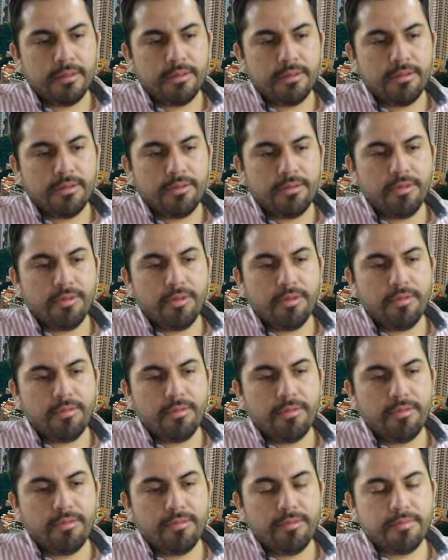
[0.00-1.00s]
You
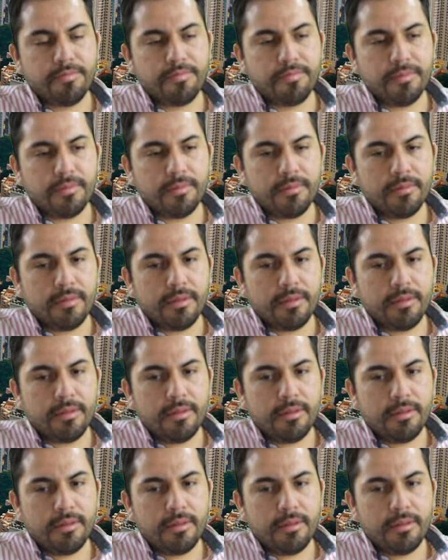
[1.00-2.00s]
know,
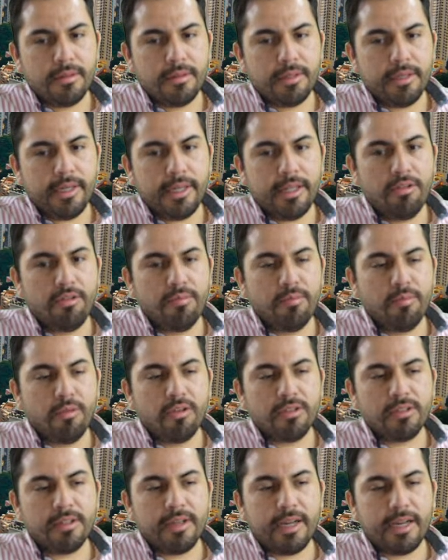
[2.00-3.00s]
Elon
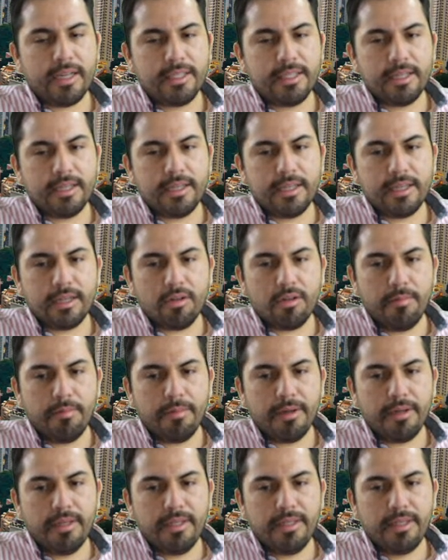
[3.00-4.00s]
Musk has a
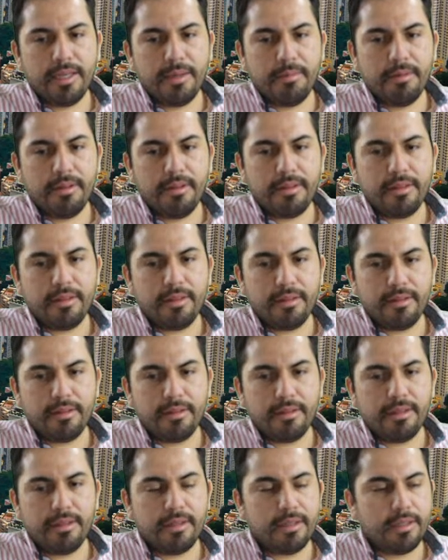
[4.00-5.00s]
company named
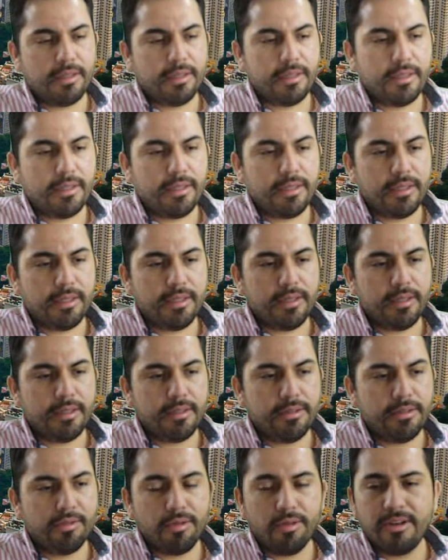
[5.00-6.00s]

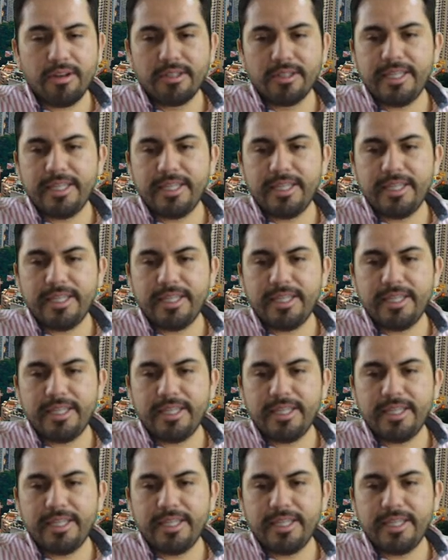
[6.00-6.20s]
Solar